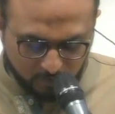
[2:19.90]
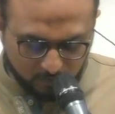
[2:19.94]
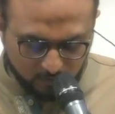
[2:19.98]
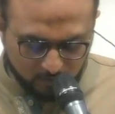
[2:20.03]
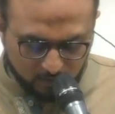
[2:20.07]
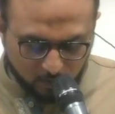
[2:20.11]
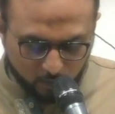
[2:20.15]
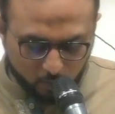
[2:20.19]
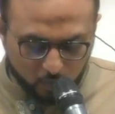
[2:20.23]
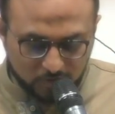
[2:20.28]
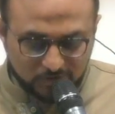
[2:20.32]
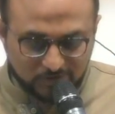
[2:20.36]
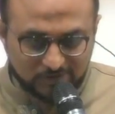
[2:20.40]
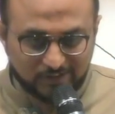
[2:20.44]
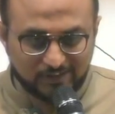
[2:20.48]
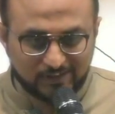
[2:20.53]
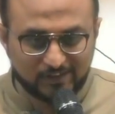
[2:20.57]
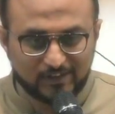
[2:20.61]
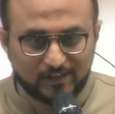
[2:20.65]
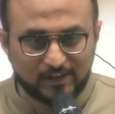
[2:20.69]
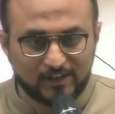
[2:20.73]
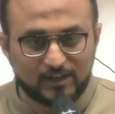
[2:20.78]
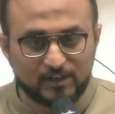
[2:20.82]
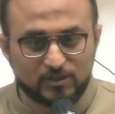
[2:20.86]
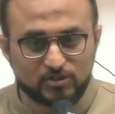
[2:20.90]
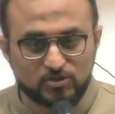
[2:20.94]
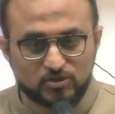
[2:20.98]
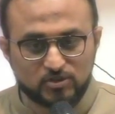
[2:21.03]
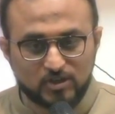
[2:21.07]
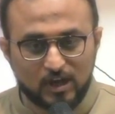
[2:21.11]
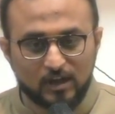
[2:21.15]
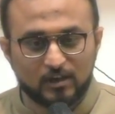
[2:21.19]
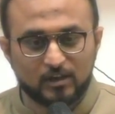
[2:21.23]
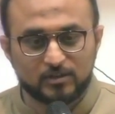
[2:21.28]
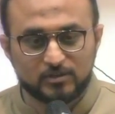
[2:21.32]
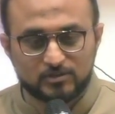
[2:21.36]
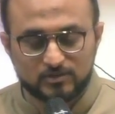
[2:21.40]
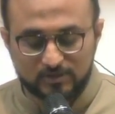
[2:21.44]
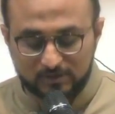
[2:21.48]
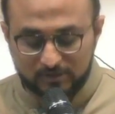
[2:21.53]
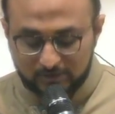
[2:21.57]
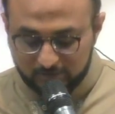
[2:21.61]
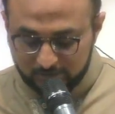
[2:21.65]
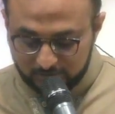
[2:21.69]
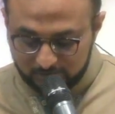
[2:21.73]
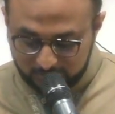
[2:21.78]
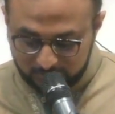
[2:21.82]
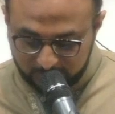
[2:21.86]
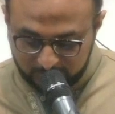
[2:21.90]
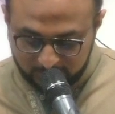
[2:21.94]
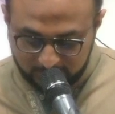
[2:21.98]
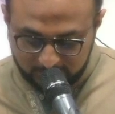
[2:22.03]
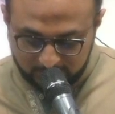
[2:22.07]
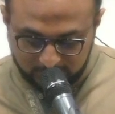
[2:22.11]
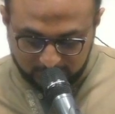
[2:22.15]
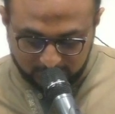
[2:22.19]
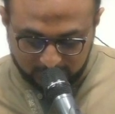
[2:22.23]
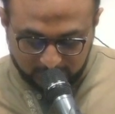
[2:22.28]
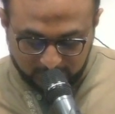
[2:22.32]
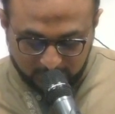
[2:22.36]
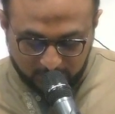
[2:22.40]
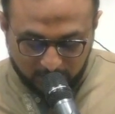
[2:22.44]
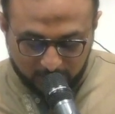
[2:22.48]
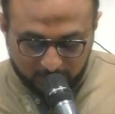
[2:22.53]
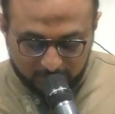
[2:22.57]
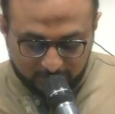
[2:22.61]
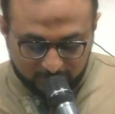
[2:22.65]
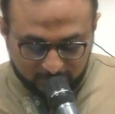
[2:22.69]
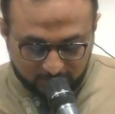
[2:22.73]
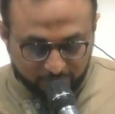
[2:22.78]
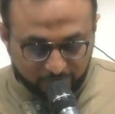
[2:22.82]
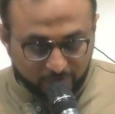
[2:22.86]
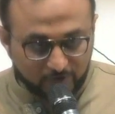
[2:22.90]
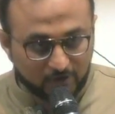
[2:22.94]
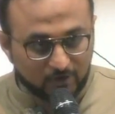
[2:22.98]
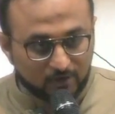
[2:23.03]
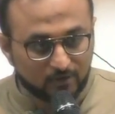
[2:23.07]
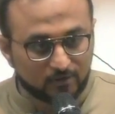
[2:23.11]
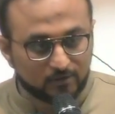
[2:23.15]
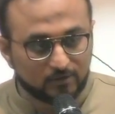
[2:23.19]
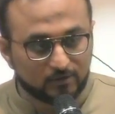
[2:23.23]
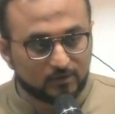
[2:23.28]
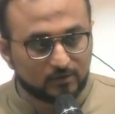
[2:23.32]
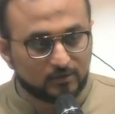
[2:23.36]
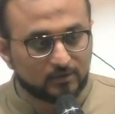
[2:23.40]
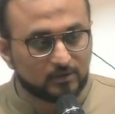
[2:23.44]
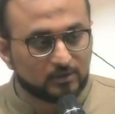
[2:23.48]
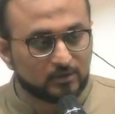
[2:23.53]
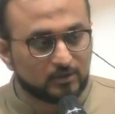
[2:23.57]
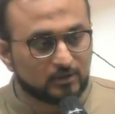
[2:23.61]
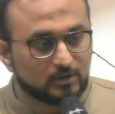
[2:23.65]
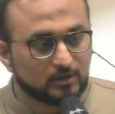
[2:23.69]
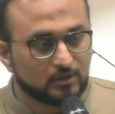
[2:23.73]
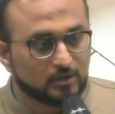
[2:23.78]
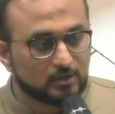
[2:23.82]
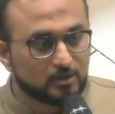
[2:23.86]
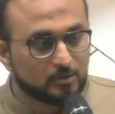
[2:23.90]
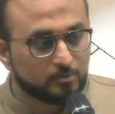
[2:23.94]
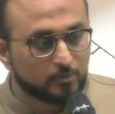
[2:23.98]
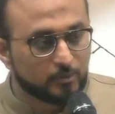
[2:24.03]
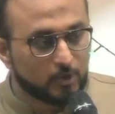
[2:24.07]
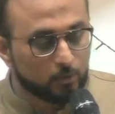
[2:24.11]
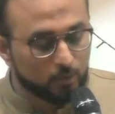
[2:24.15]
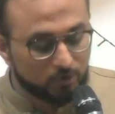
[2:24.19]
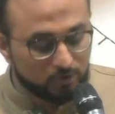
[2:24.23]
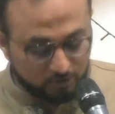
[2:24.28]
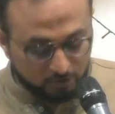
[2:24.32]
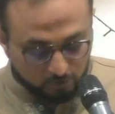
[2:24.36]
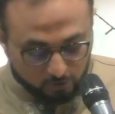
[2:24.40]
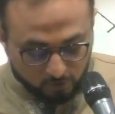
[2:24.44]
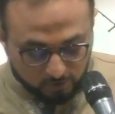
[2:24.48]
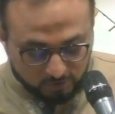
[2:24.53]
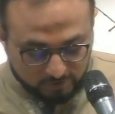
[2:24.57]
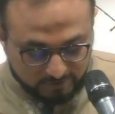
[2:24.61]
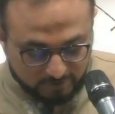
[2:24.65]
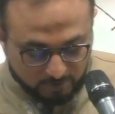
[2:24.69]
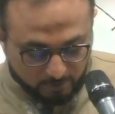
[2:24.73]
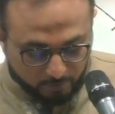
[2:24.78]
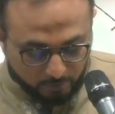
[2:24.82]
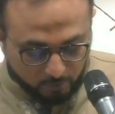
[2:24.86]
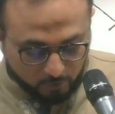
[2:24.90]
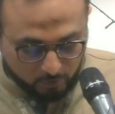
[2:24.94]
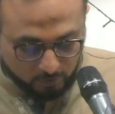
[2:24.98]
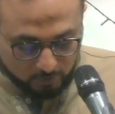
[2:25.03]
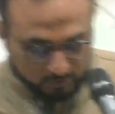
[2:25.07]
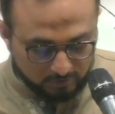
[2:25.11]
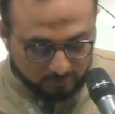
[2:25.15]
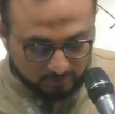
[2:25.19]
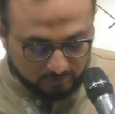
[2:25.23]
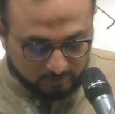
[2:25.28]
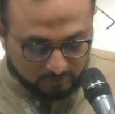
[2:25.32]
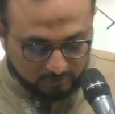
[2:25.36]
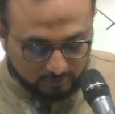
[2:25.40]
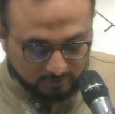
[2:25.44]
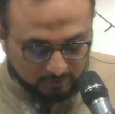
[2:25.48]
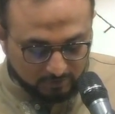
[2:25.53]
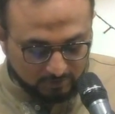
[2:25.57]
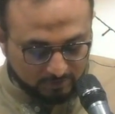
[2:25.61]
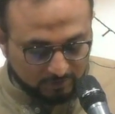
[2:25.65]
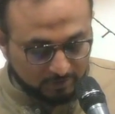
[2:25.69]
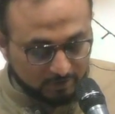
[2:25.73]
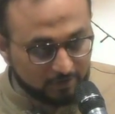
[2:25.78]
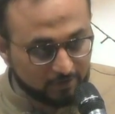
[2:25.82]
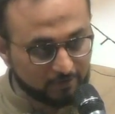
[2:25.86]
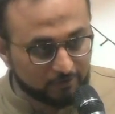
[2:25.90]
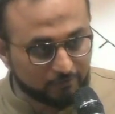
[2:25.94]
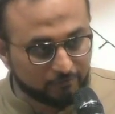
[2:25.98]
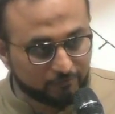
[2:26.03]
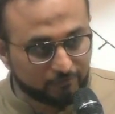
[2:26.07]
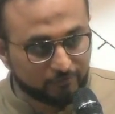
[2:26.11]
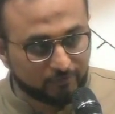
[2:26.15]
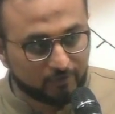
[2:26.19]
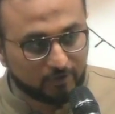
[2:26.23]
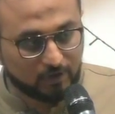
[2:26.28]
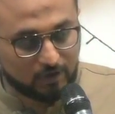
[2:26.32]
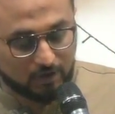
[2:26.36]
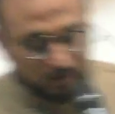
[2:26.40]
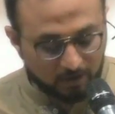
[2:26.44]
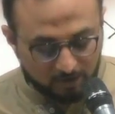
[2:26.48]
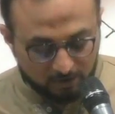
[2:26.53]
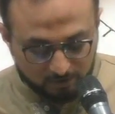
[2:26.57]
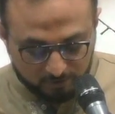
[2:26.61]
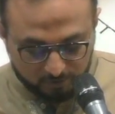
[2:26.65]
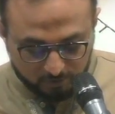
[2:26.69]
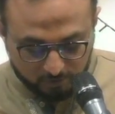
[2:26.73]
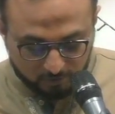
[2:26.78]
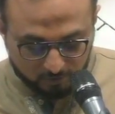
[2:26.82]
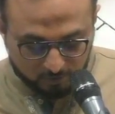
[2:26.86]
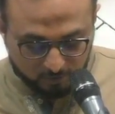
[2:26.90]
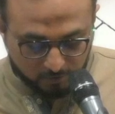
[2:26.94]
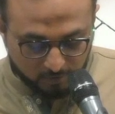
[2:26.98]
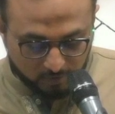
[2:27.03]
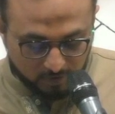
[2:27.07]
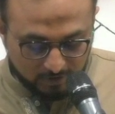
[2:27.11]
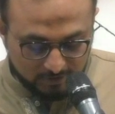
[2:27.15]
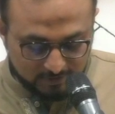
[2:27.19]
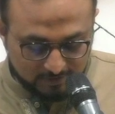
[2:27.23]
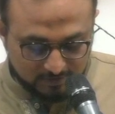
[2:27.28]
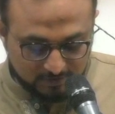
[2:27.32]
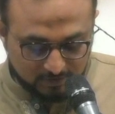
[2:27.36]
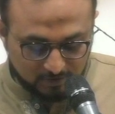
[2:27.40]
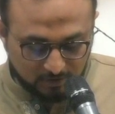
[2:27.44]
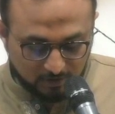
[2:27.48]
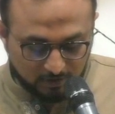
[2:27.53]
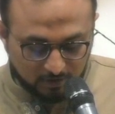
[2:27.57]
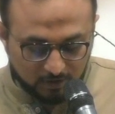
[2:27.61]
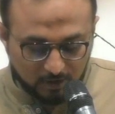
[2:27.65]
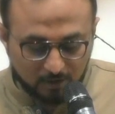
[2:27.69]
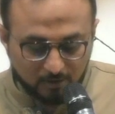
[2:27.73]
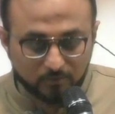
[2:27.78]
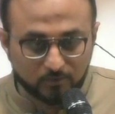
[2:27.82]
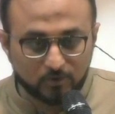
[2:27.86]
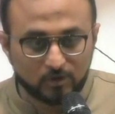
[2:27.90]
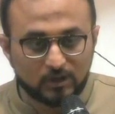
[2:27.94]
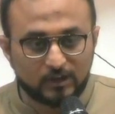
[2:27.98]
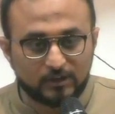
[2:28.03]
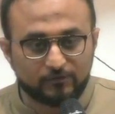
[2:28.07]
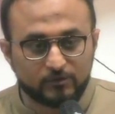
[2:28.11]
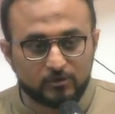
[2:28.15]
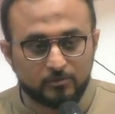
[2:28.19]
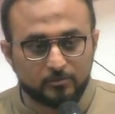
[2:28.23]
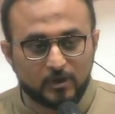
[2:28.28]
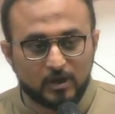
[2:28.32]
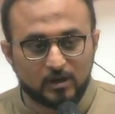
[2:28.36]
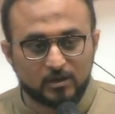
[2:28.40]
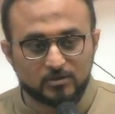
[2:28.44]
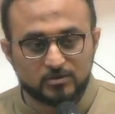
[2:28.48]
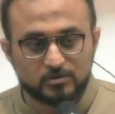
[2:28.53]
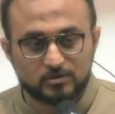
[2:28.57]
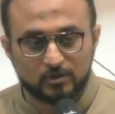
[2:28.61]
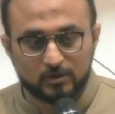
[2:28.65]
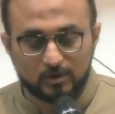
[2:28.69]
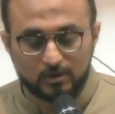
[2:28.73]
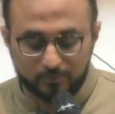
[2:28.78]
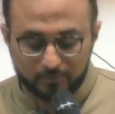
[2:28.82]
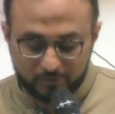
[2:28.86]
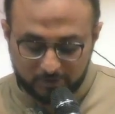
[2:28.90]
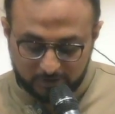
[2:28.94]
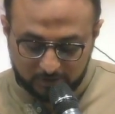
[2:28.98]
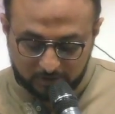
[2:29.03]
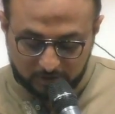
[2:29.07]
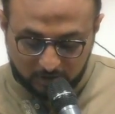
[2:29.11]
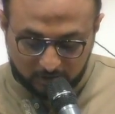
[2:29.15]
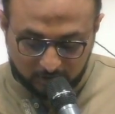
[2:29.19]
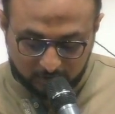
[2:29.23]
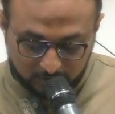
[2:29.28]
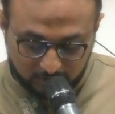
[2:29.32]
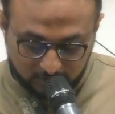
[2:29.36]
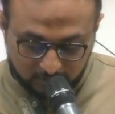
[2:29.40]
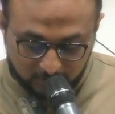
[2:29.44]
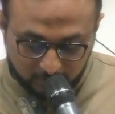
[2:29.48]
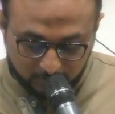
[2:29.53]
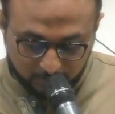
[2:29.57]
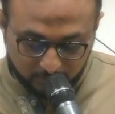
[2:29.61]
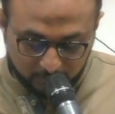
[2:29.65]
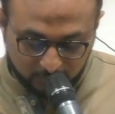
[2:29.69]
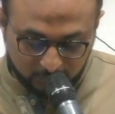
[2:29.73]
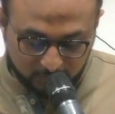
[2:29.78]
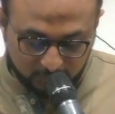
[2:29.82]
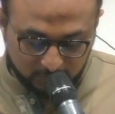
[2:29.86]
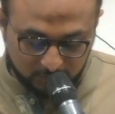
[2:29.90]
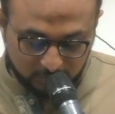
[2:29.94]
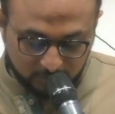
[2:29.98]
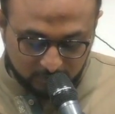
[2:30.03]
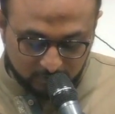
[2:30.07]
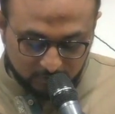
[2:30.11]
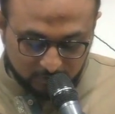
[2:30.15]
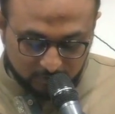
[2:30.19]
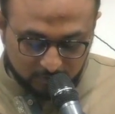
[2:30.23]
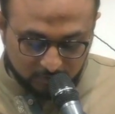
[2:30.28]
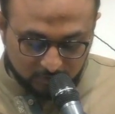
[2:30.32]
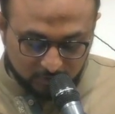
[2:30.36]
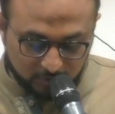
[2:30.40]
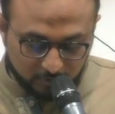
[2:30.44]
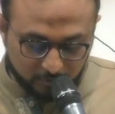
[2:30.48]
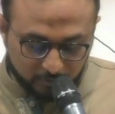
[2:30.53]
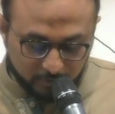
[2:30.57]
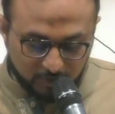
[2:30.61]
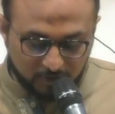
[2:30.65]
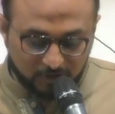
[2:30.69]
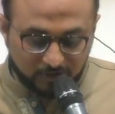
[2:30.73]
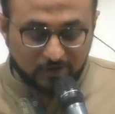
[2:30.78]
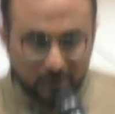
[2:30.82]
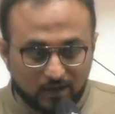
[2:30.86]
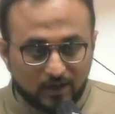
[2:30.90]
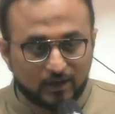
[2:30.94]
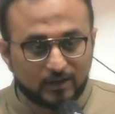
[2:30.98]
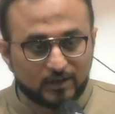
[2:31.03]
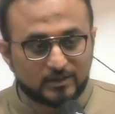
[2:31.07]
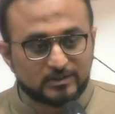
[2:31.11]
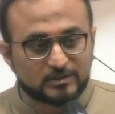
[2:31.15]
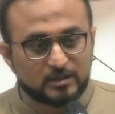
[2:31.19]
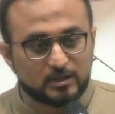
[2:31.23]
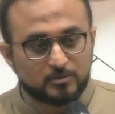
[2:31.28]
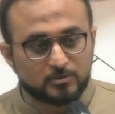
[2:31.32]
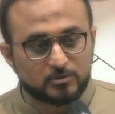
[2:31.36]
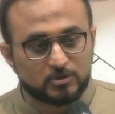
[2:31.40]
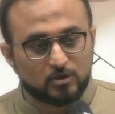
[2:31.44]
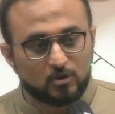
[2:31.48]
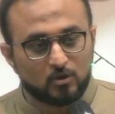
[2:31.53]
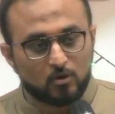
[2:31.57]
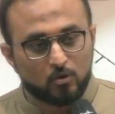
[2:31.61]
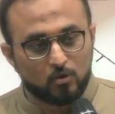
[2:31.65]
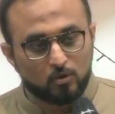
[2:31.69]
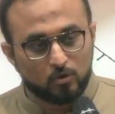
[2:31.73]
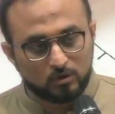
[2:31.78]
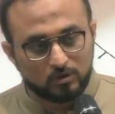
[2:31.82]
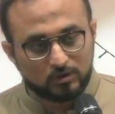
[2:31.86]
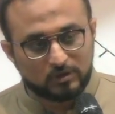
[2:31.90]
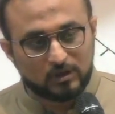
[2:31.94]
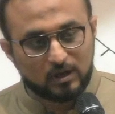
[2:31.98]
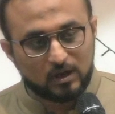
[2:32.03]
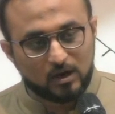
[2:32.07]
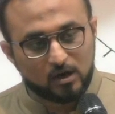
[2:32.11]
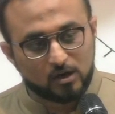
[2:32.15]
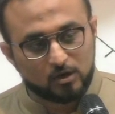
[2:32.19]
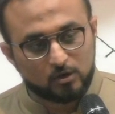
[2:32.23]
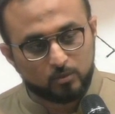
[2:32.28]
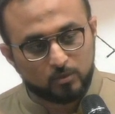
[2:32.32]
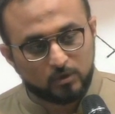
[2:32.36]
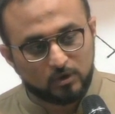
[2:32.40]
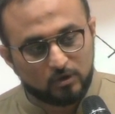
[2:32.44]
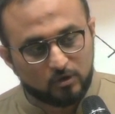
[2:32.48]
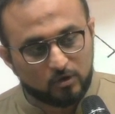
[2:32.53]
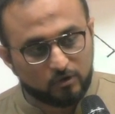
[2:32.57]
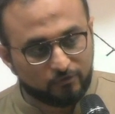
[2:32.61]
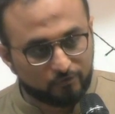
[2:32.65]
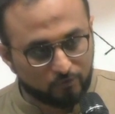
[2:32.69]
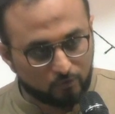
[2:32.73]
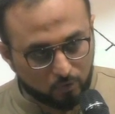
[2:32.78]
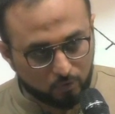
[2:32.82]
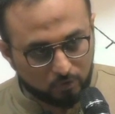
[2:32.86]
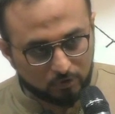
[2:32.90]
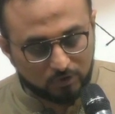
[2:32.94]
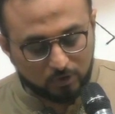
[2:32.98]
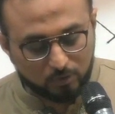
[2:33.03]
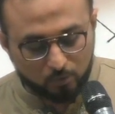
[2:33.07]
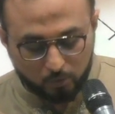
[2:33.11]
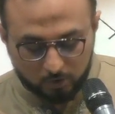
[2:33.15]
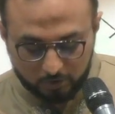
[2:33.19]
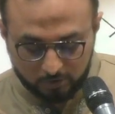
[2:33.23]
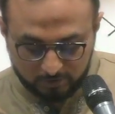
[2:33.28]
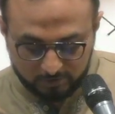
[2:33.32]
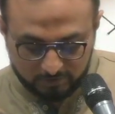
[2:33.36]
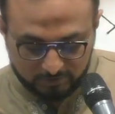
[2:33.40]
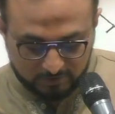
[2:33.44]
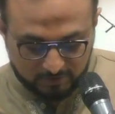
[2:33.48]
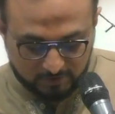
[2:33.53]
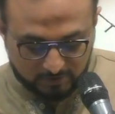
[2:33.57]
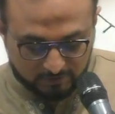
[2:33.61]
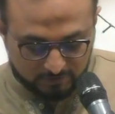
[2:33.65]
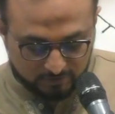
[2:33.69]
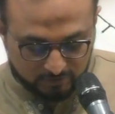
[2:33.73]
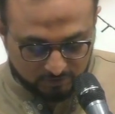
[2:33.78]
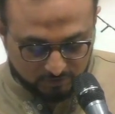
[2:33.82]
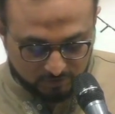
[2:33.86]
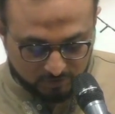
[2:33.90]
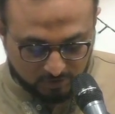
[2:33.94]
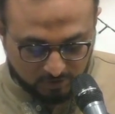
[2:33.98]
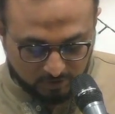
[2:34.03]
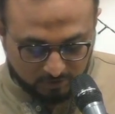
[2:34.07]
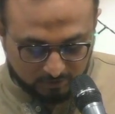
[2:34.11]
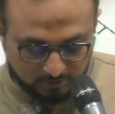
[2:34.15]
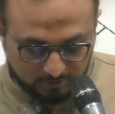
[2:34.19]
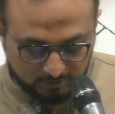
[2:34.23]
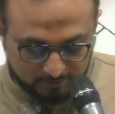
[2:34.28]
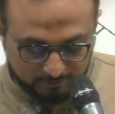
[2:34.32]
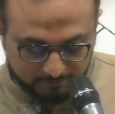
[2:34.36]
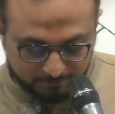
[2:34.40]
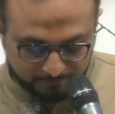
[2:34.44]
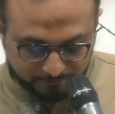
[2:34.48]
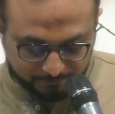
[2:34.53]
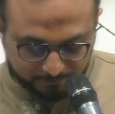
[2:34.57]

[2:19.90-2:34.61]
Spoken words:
It was indeed challenging and difficult, but with your support, love, and your du'as, alhamdulillah, we managed to complete our term. May Allah accept all the hard work of all the volunteers, inshallah.